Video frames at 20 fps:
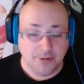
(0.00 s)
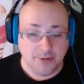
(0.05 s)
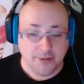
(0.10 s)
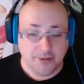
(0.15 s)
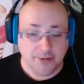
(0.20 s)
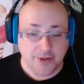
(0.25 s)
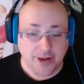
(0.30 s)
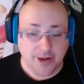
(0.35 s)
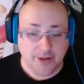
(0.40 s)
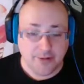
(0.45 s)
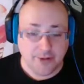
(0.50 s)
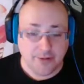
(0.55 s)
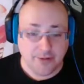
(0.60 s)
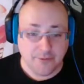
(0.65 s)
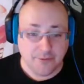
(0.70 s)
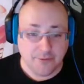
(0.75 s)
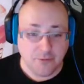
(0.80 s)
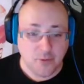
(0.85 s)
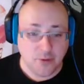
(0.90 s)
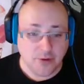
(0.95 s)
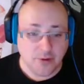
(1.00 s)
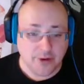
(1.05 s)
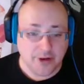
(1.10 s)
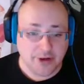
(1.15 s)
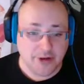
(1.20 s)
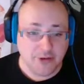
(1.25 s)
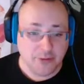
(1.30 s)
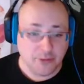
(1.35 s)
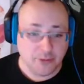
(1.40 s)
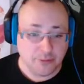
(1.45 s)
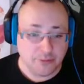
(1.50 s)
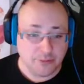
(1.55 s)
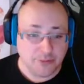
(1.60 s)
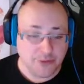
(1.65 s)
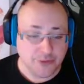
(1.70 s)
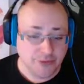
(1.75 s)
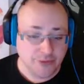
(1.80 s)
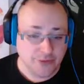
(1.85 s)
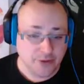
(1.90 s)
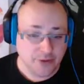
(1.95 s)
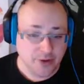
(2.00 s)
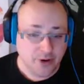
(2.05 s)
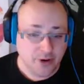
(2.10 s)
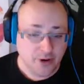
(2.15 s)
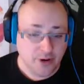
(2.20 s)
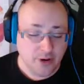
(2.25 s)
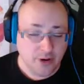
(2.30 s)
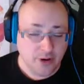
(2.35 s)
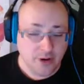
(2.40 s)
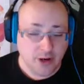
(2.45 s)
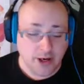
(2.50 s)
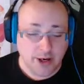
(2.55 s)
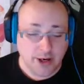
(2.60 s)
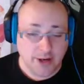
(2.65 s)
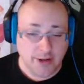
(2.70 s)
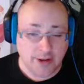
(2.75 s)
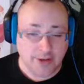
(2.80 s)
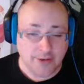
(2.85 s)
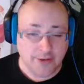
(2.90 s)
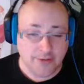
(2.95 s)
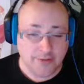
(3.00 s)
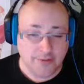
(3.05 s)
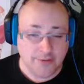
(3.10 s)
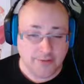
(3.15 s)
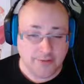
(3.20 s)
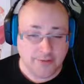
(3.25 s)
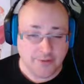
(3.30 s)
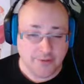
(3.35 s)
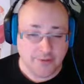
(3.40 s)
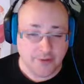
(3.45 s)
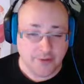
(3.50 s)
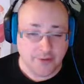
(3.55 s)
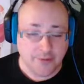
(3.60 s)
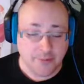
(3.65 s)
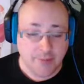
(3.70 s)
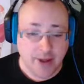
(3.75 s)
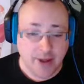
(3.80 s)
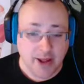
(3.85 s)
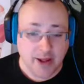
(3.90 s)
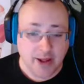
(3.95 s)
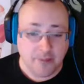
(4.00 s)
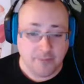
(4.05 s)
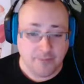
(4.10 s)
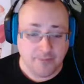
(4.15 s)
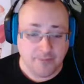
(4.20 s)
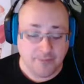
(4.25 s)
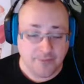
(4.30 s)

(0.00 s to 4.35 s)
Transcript: take like 4 cubes on the map.